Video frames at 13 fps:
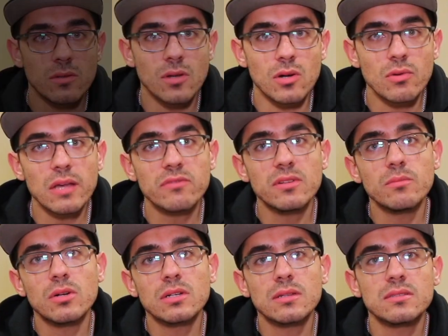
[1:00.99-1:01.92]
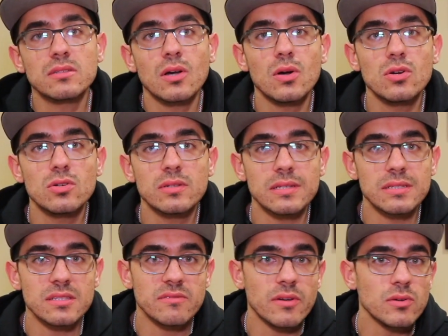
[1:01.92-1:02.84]
The Arrival Barclays card
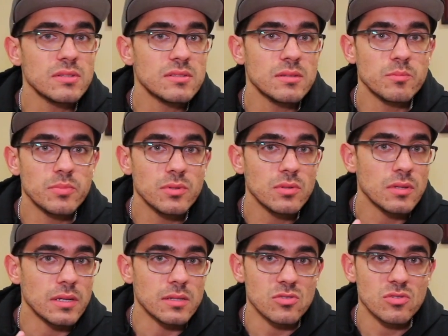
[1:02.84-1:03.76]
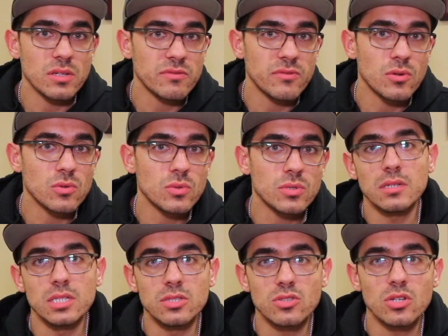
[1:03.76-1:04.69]
is very simple and
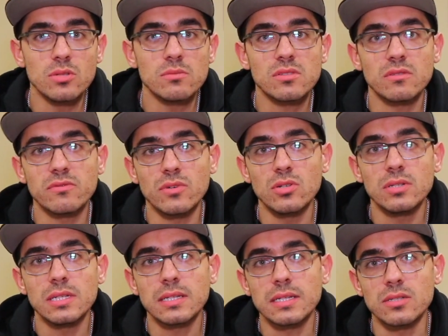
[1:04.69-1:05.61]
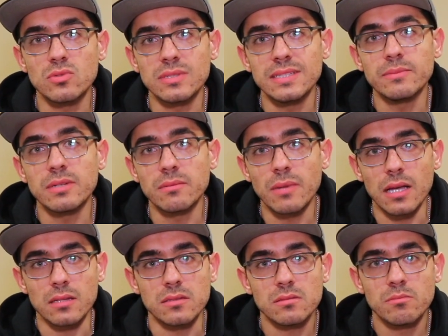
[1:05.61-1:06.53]
straightforward in terms of earning and redeeming
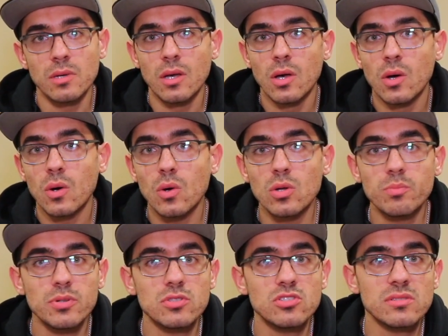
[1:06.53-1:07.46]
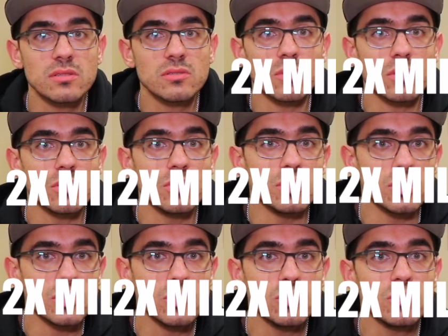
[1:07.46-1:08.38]
miles. All purchases will
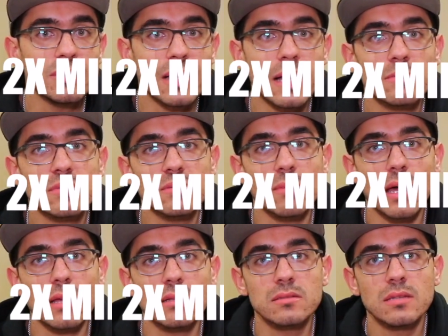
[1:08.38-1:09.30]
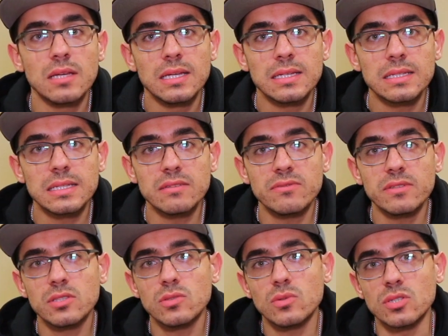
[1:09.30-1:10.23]
earn 2 times miles,
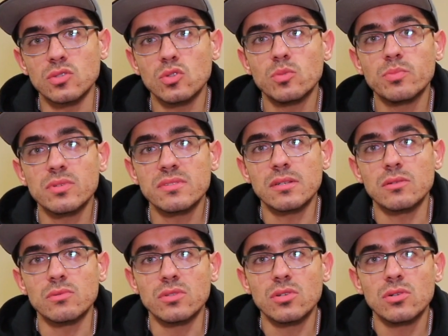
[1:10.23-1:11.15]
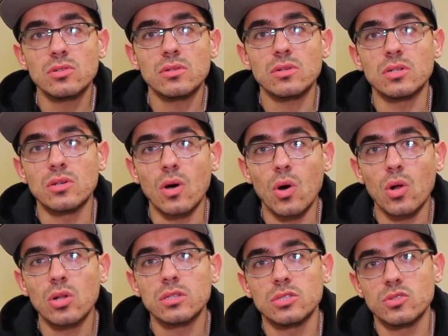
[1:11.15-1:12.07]
giving you a 2% return on
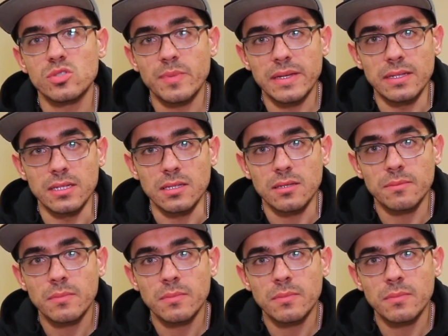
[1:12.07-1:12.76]
all your spending.